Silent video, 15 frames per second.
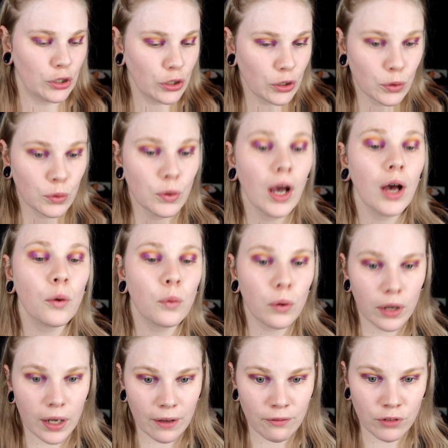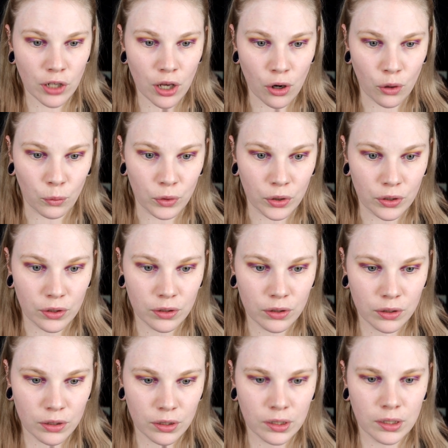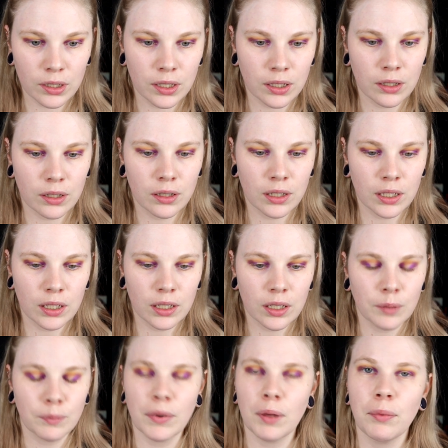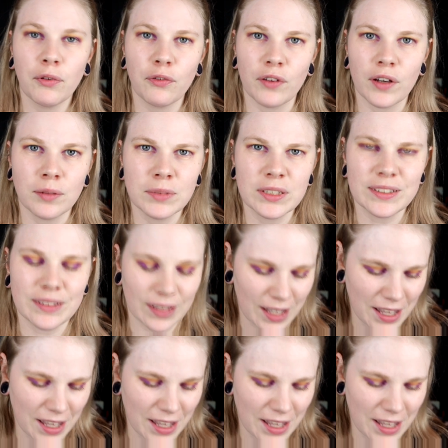who would have known maybe film it.